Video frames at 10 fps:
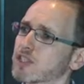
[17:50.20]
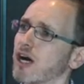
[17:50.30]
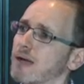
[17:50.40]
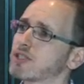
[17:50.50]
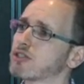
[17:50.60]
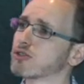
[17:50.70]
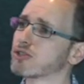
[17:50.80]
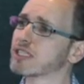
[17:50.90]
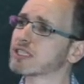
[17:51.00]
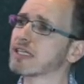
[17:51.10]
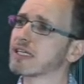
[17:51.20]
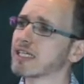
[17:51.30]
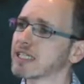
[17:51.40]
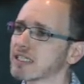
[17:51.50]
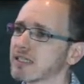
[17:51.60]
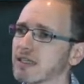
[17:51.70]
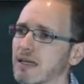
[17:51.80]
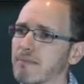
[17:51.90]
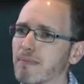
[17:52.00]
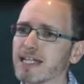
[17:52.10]
of time to do this
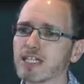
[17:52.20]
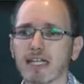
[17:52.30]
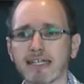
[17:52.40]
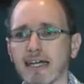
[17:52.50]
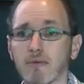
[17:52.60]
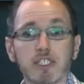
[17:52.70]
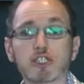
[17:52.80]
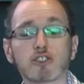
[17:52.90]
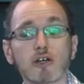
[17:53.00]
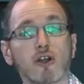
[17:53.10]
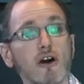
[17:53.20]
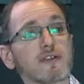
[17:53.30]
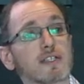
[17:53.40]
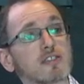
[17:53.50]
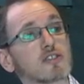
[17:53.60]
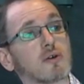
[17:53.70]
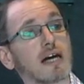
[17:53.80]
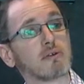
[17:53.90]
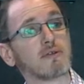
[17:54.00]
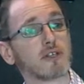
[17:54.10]
manually, and we just don't offer this to
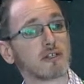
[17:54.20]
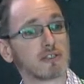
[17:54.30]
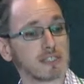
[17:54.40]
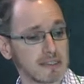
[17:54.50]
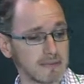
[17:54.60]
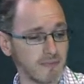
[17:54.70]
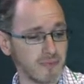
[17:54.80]
our referrers.